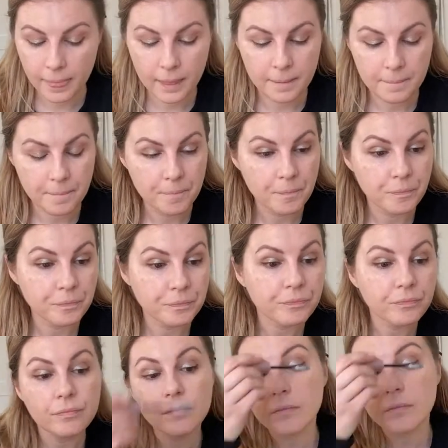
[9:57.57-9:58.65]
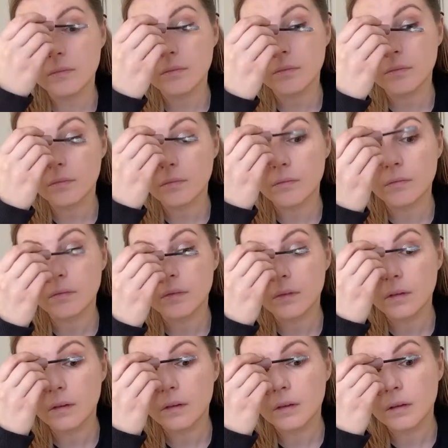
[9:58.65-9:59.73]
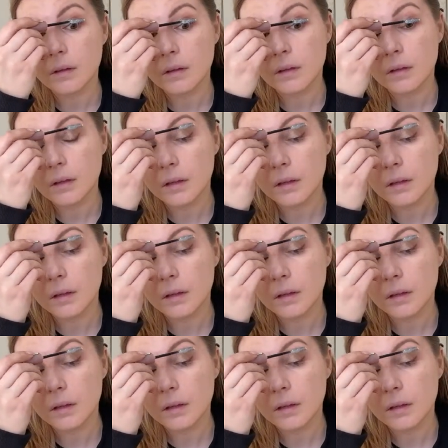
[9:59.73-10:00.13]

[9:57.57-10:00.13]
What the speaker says: Nobody speaks.